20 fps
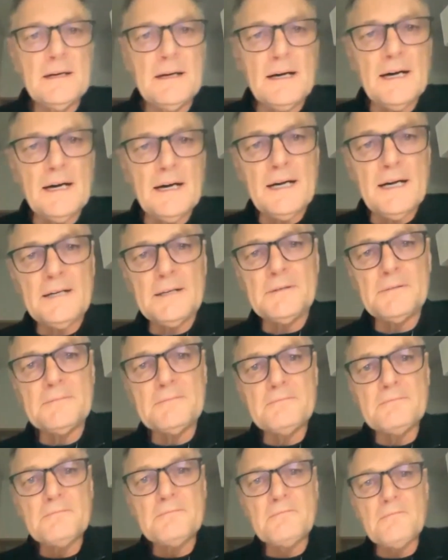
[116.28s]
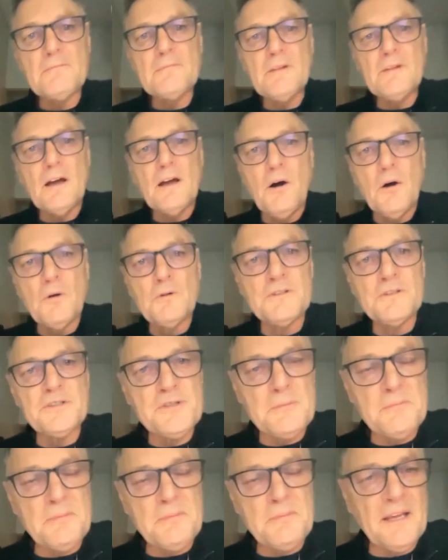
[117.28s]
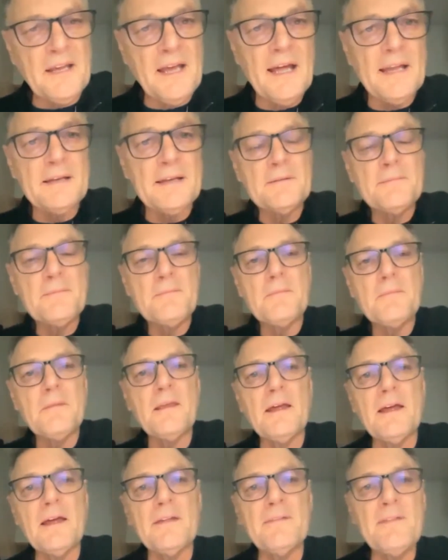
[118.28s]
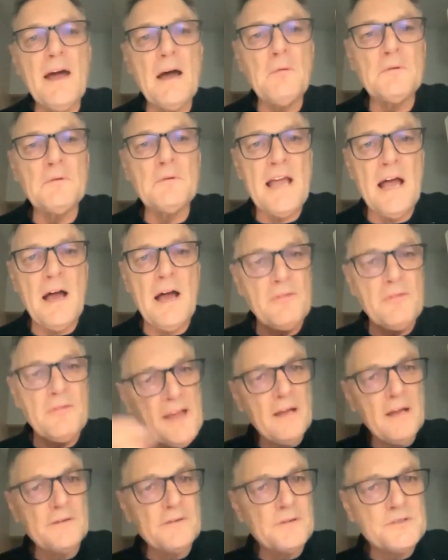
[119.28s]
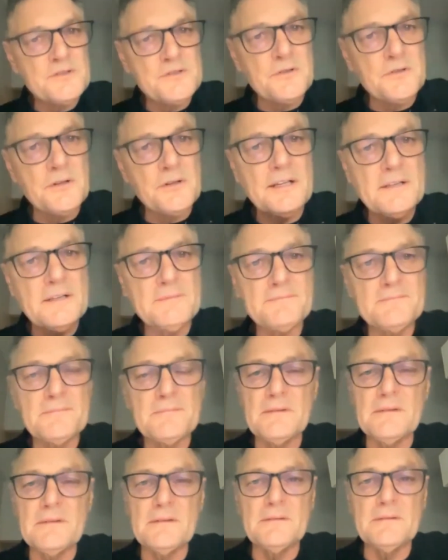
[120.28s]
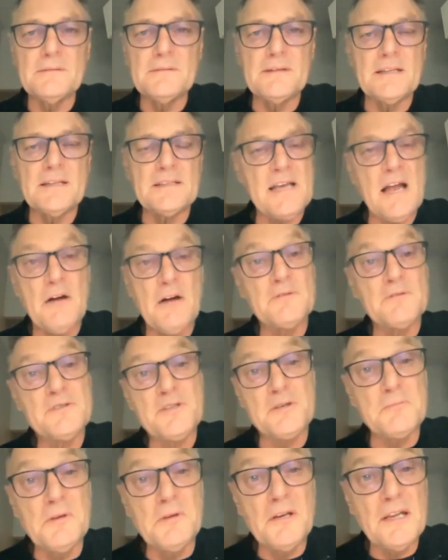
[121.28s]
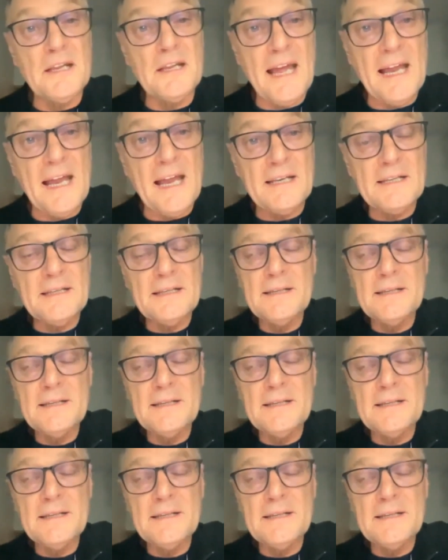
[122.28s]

ownership again. And that was how they understood it. That's how it was communicated.